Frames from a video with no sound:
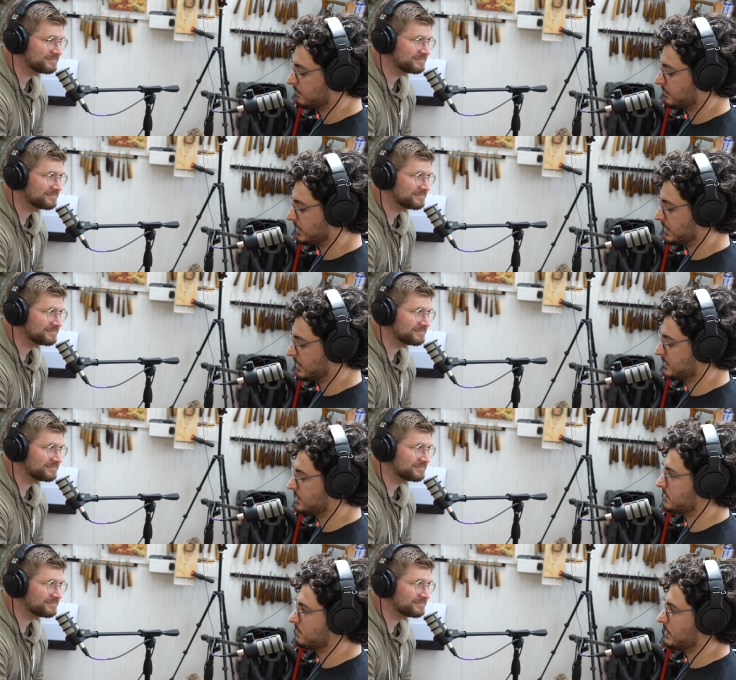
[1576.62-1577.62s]
Speaker 1: looking at
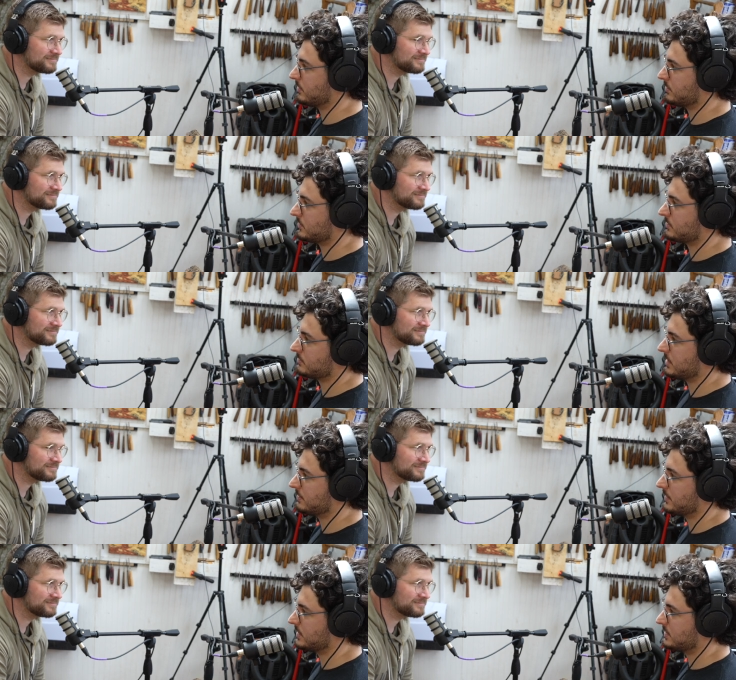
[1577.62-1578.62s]
each other's buttholes,
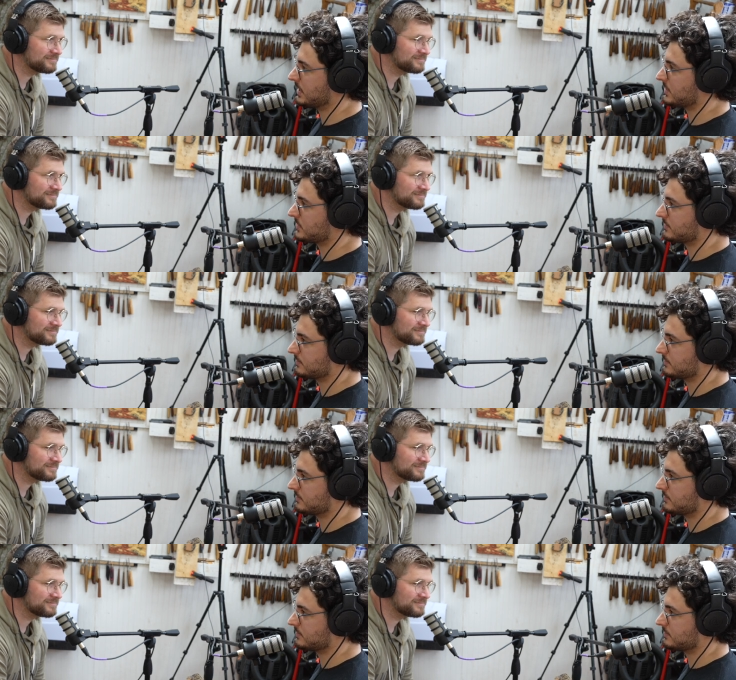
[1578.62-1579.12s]
trying to find ticks.